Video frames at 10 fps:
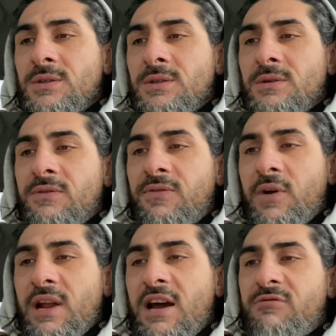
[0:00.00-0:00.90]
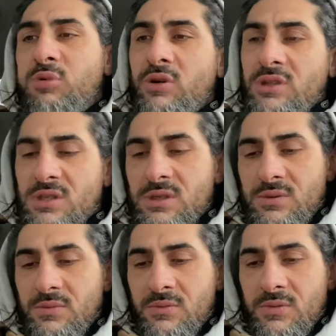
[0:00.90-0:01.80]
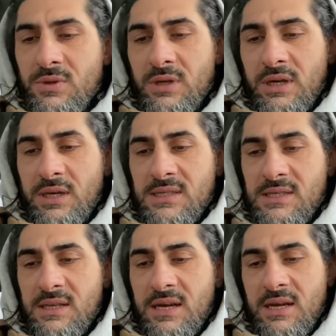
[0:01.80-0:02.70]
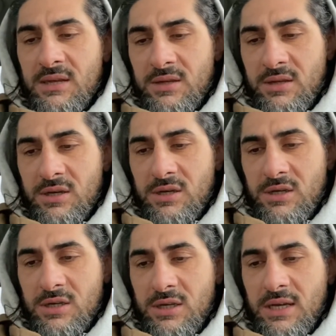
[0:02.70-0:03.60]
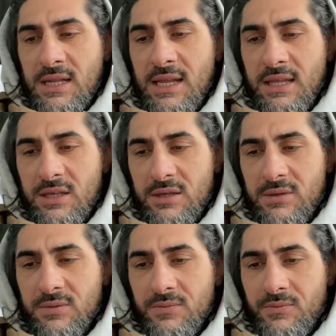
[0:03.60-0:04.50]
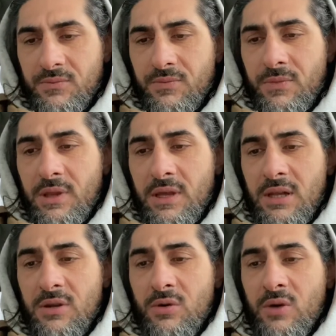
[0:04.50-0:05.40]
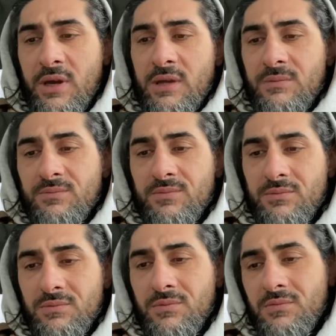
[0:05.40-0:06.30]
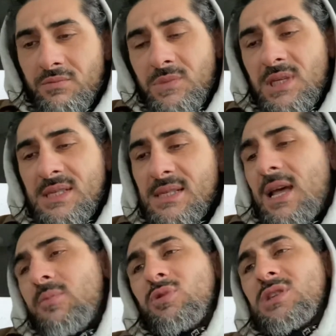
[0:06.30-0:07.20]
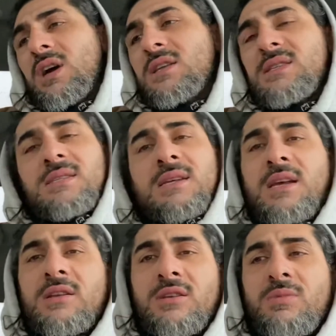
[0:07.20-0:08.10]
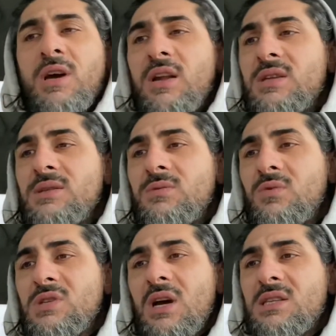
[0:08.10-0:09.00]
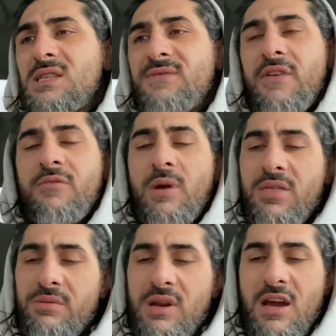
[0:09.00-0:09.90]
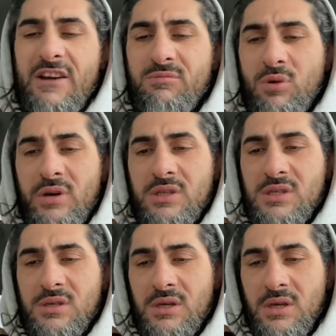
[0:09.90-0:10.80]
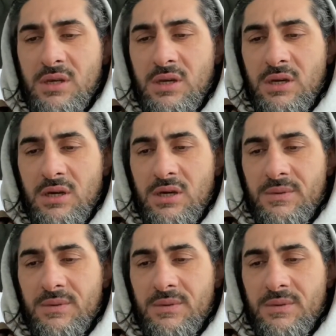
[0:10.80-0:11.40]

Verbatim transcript: four and a half points. I see that. Uh, I like Illinois to slap Wisconsin today, to be honest. Wisconsin's favored by three and a half points. Uh,